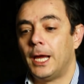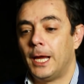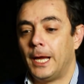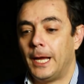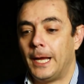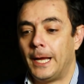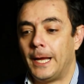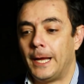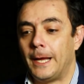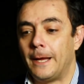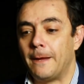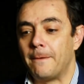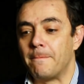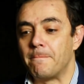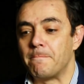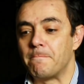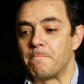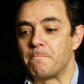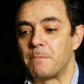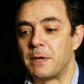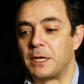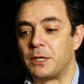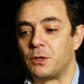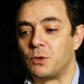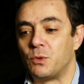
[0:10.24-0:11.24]

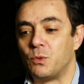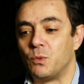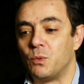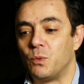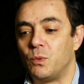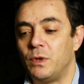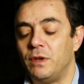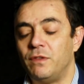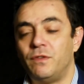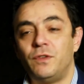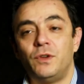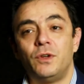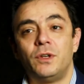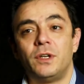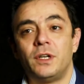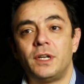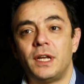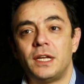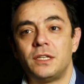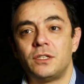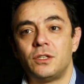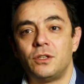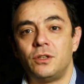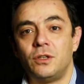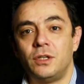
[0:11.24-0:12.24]
but we viewed it
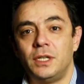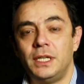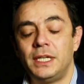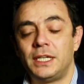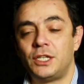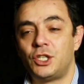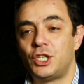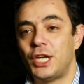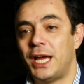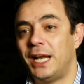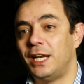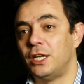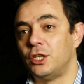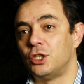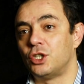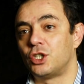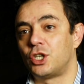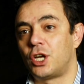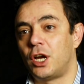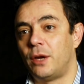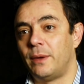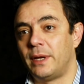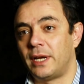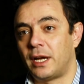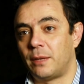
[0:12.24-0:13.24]
as a unique challenge
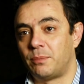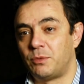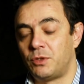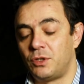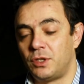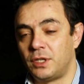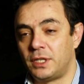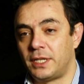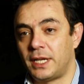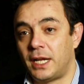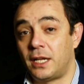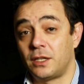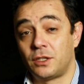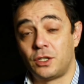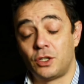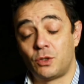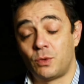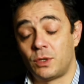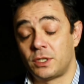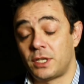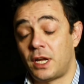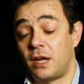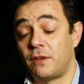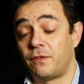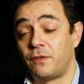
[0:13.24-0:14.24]
going up to the Delta. It
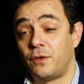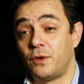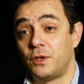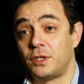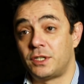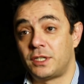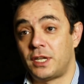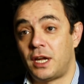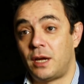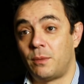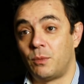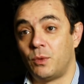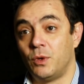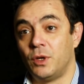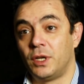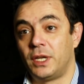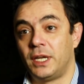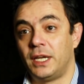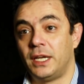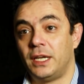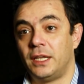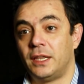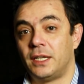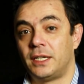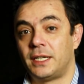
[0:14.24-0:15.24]
was our first time
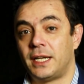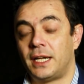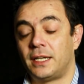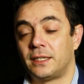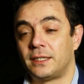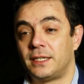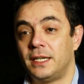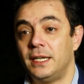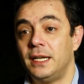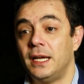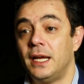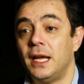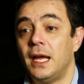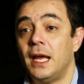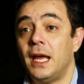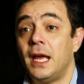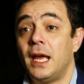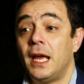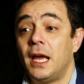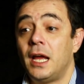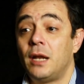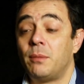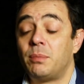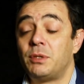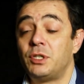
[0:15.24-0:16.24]
working in the Delta,
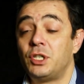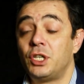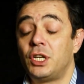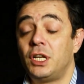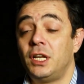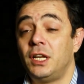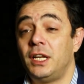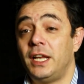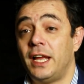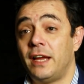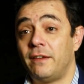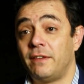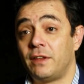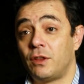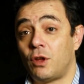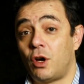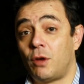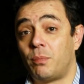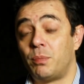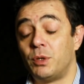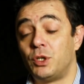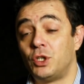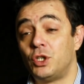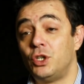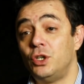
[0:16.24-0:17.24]
and particularly having the
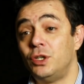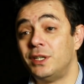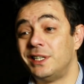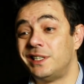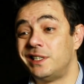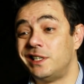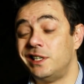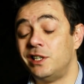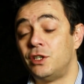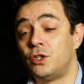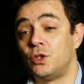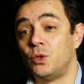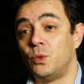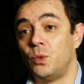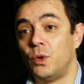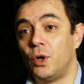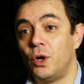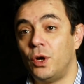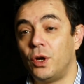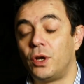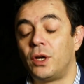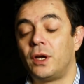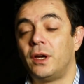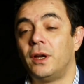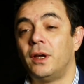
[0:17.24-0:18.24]
opportunity to
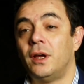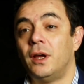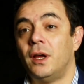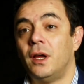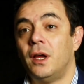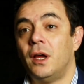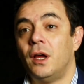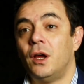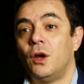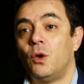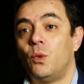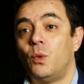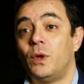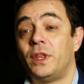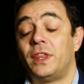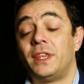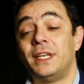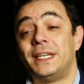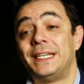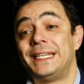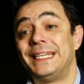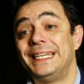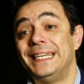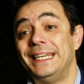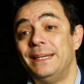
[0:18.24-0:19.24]
work with the
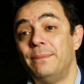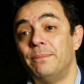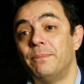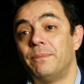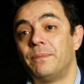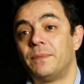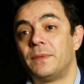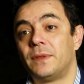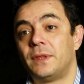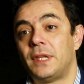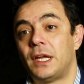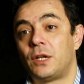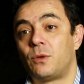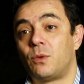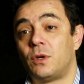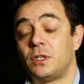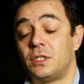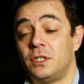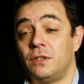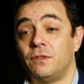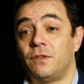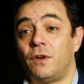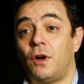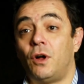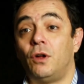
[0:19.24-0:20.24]
team that was
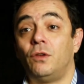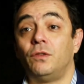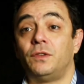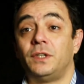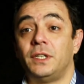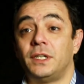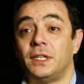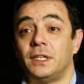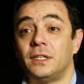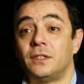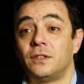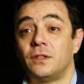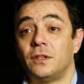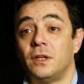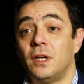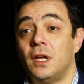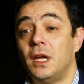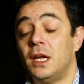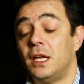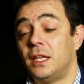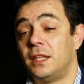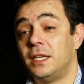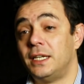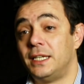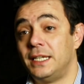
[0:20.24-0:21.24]
involved in it,
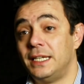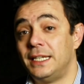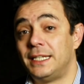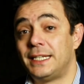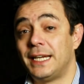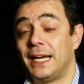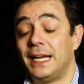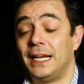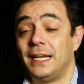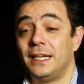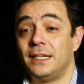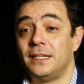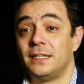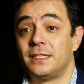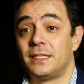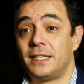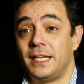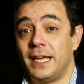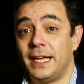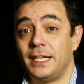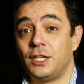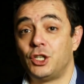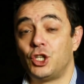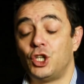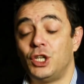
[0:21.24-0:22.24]
the detailers,
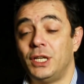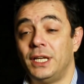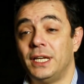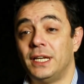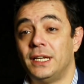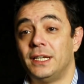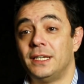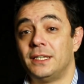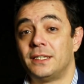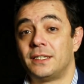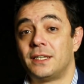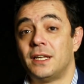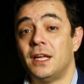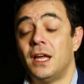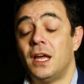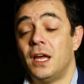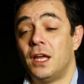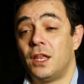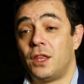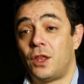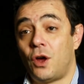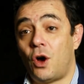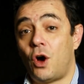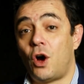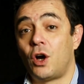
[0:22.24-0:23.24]
the engineers,
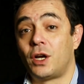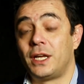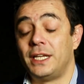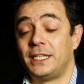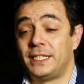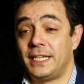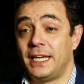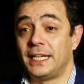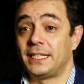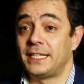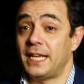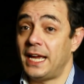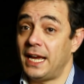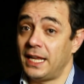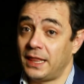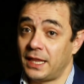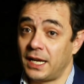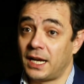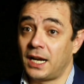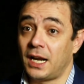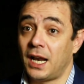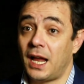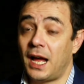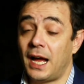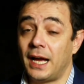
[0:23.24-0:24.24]
the architect, and the
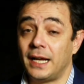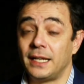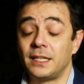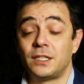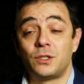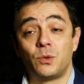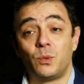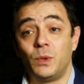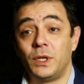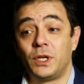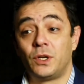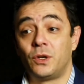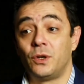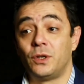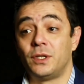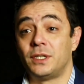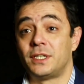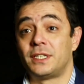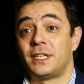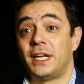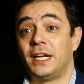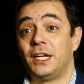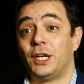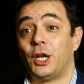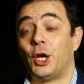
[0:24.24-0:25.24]
client. We couldn't
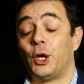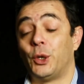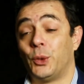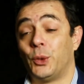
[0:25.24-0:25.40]
say no.